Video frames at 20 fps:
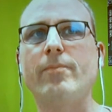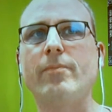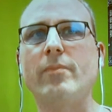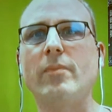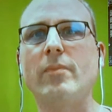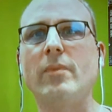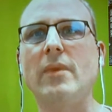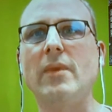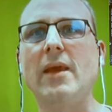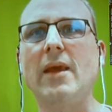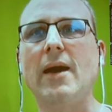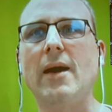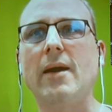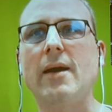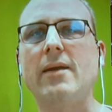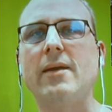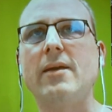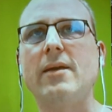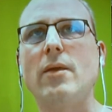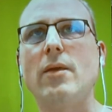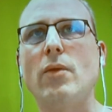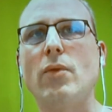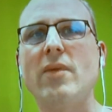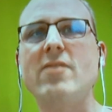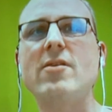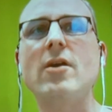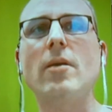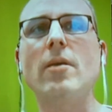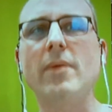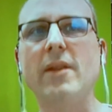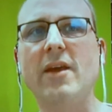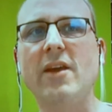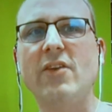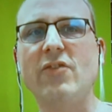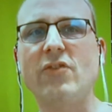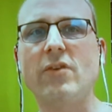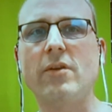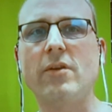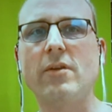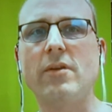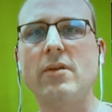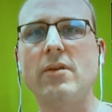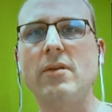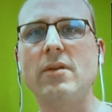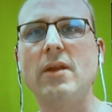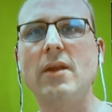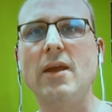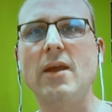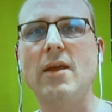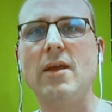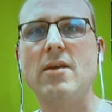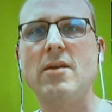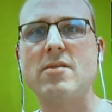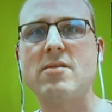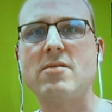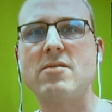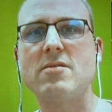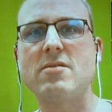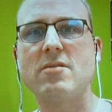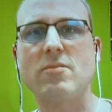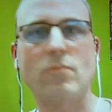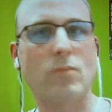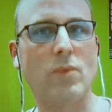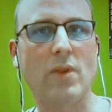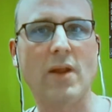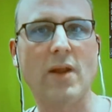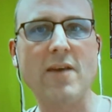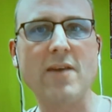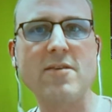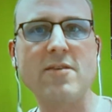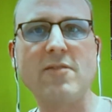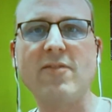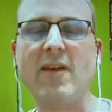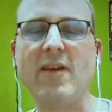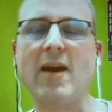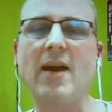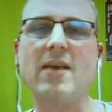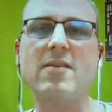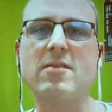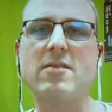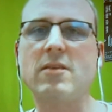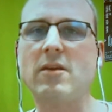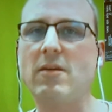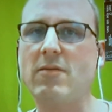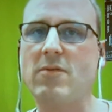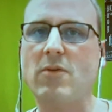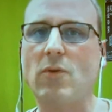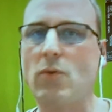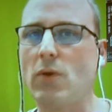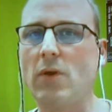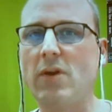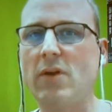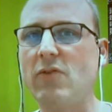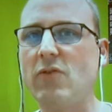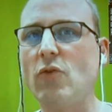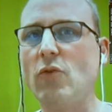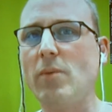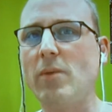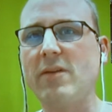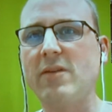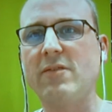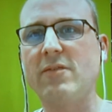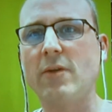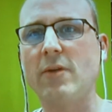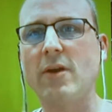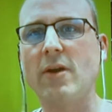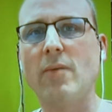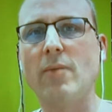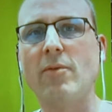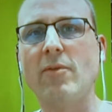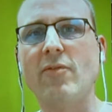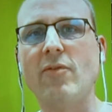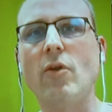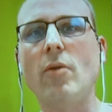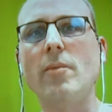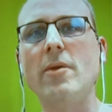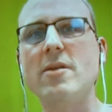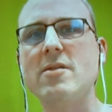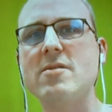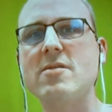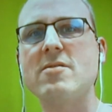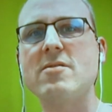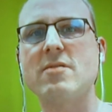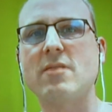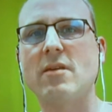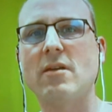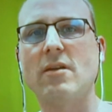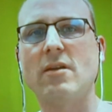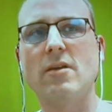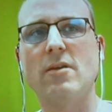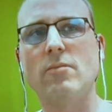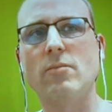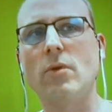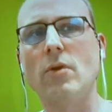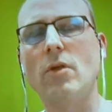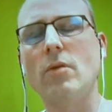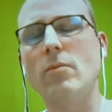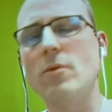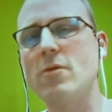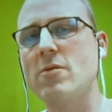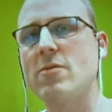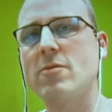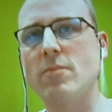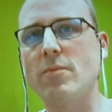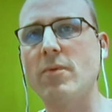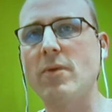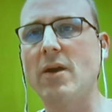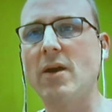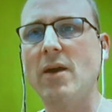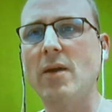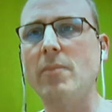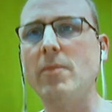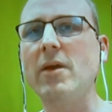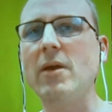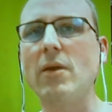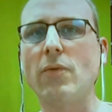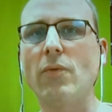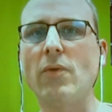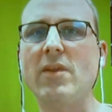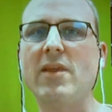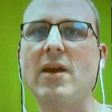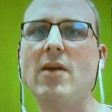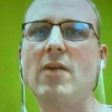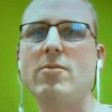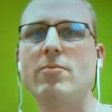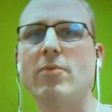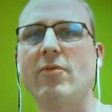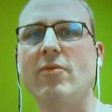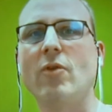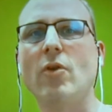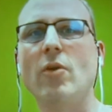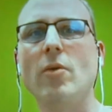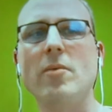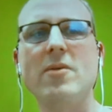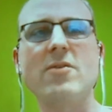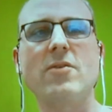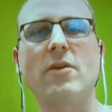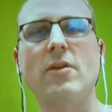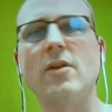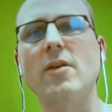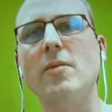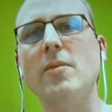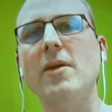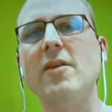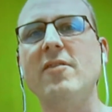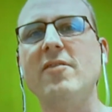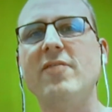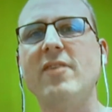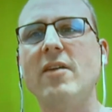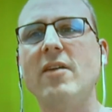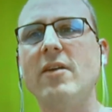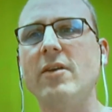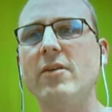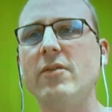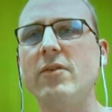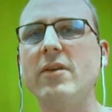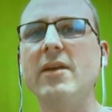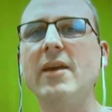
yeah, this combination is nice and fast. It gives you 32-bit uh, performance, uh, almost uh, Amiga 3000 performance on an Amiga 500.